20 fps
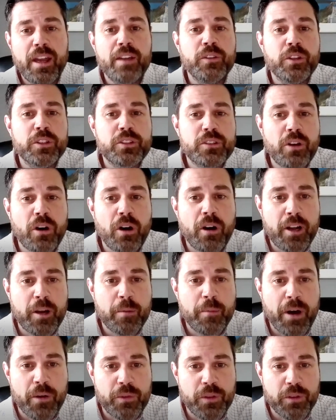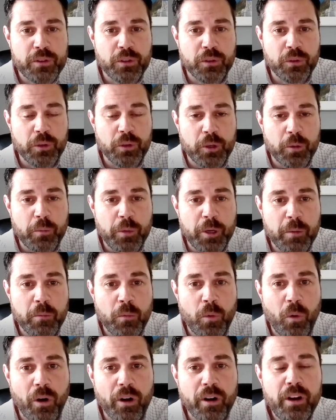and let's talk about this a little bit
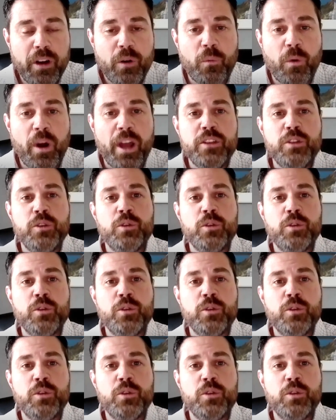more, right?